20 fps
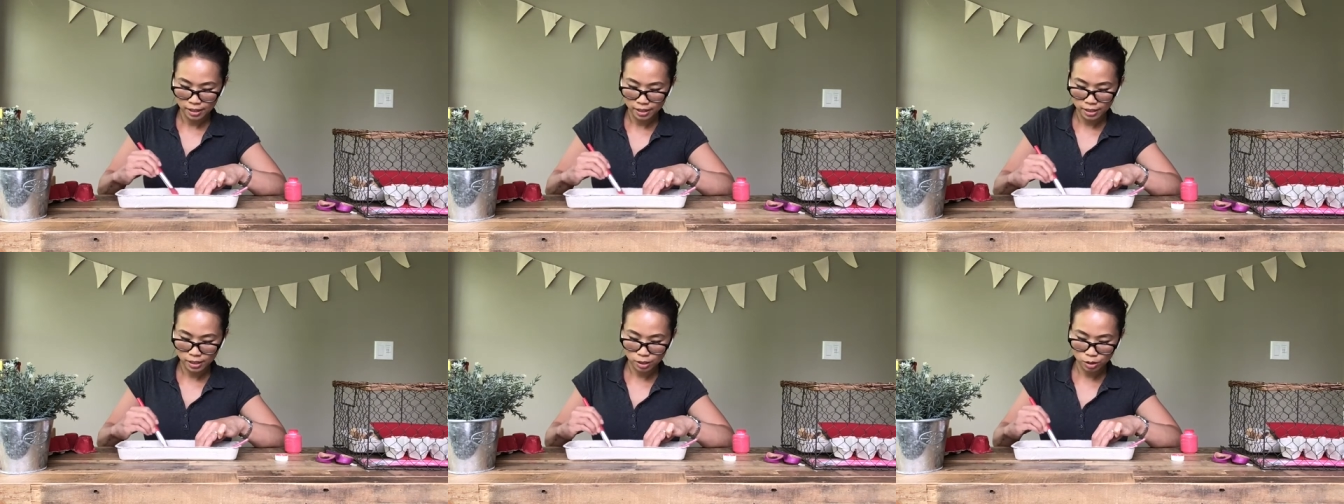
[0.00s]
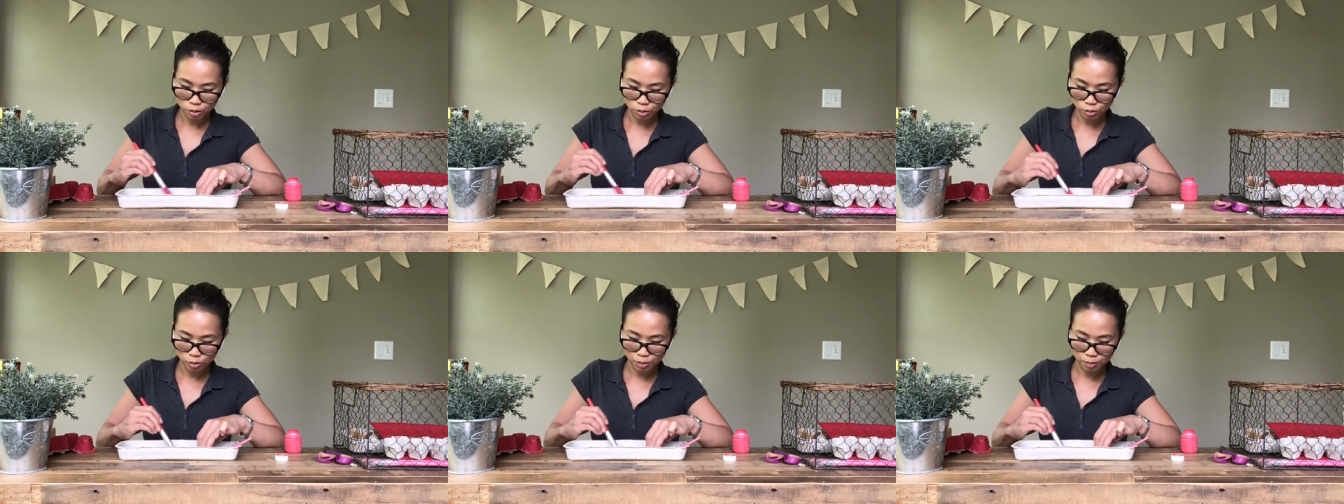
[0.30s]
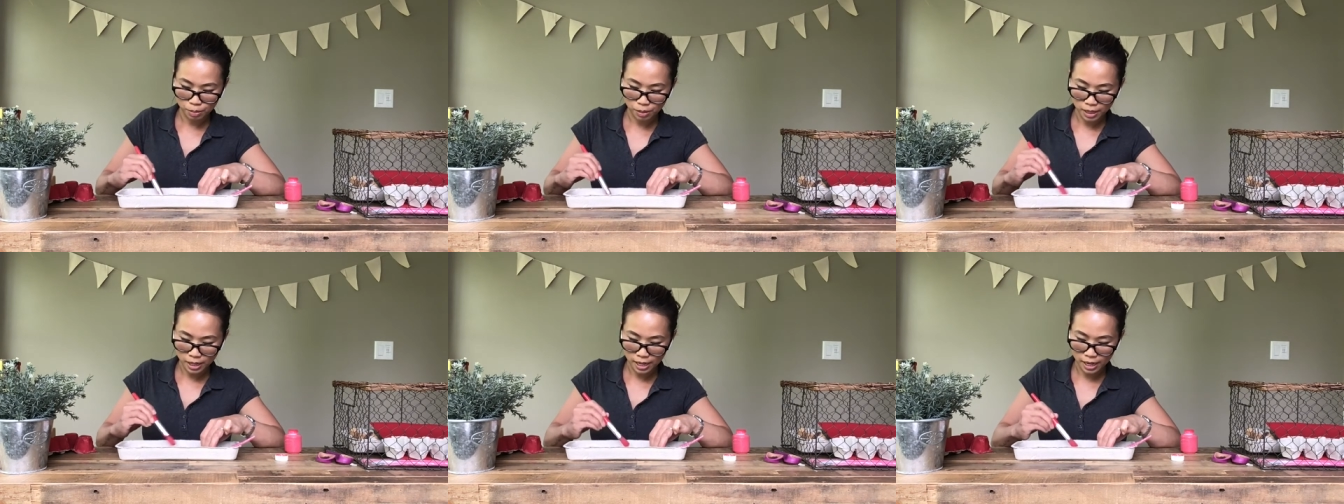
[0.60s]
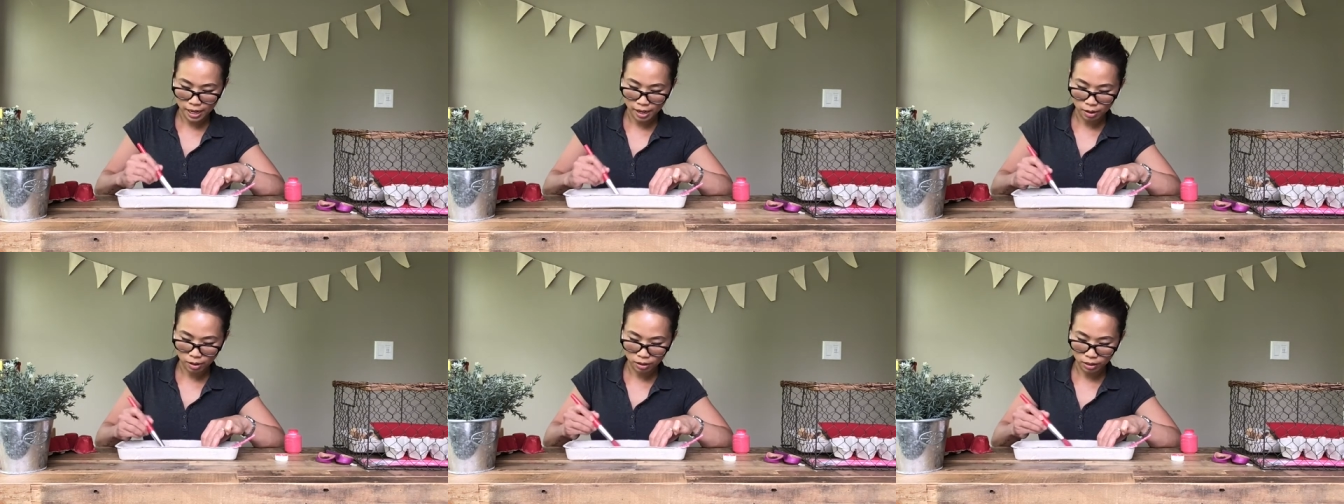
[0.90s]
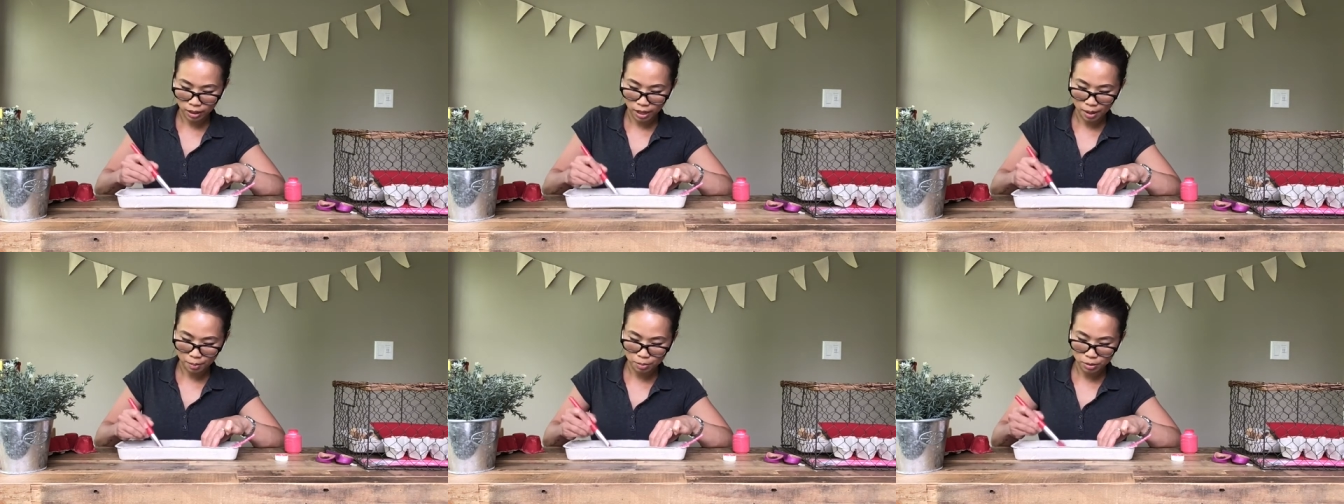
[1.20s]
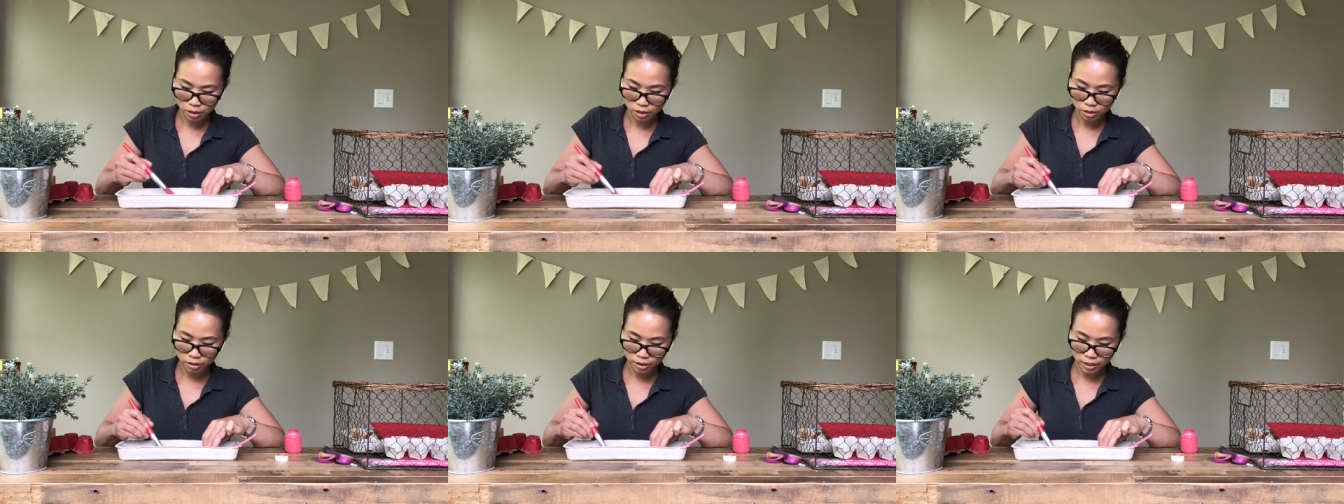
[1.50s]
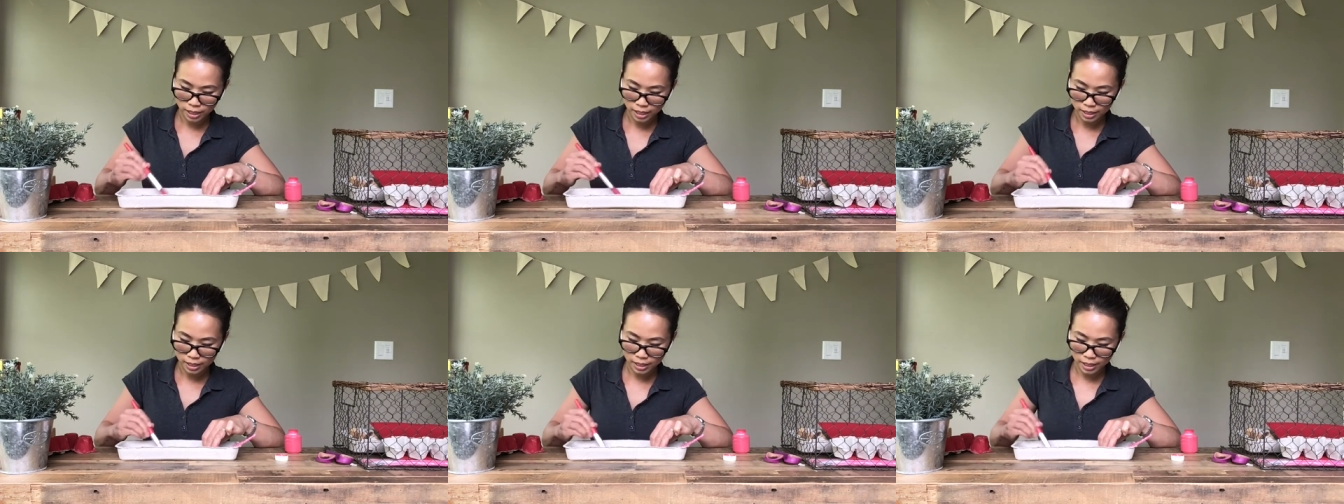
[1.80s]
This will be our lobster's
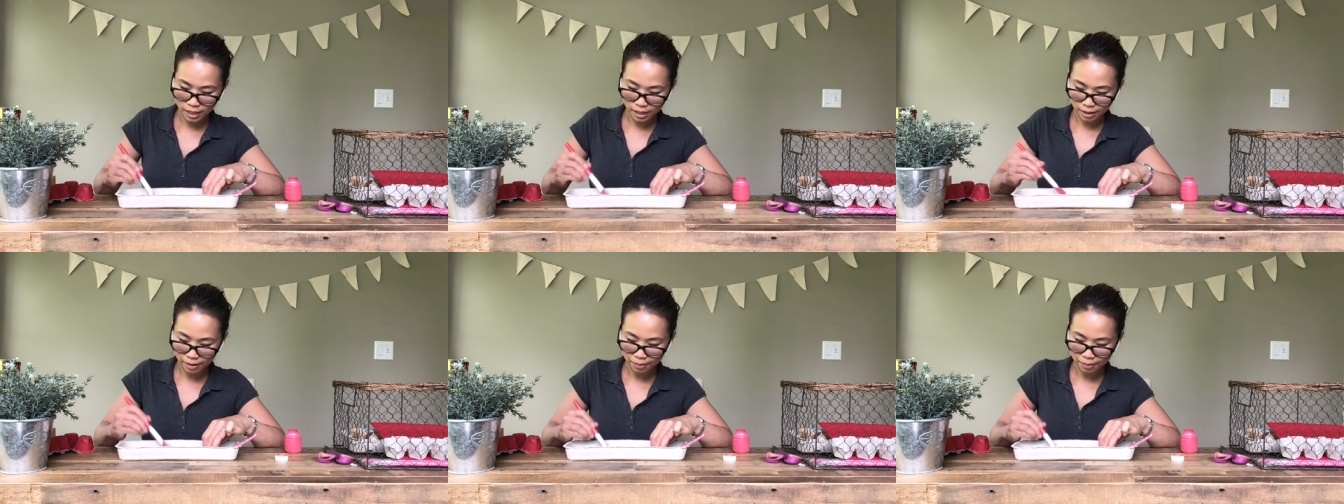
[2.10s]
antenna.